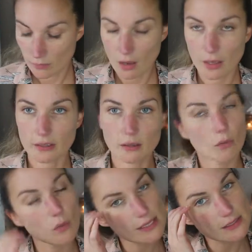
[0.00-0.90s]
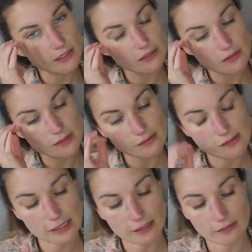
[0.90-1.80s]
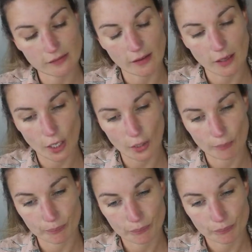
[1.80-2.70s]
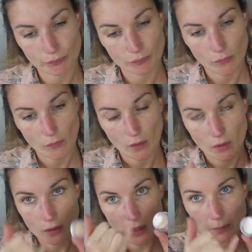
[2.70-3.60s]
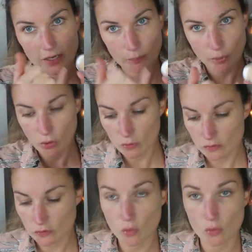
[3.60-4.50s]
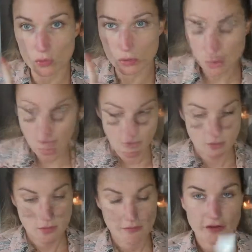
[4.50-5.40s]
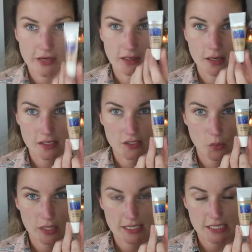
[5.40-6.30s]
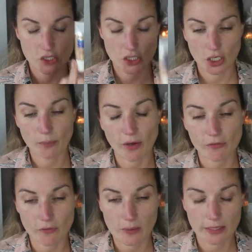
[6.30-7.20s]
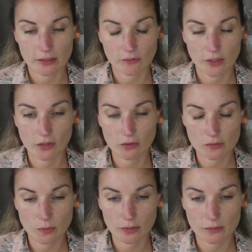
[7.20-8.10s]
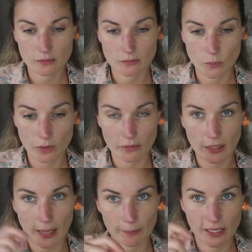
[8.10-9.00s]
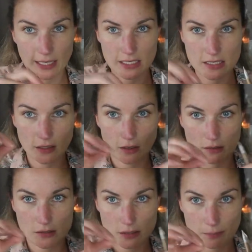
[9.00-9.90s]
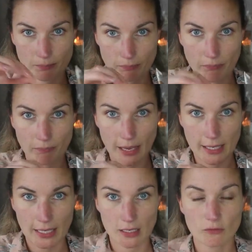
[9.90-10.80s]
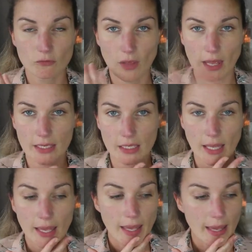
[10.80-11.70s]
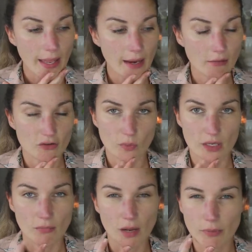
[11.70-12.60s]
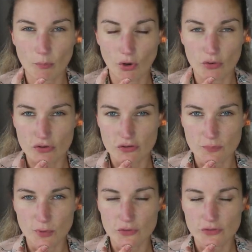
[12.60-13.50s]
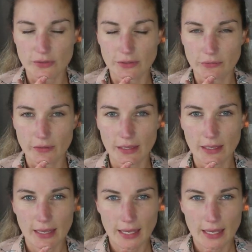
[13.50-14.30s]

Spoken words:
I always like to use concealers that come in a pot or that are in like a squeezy tube. I find if I use ones with an applicator that goes back in for any areas where you might be prone to spots or anything,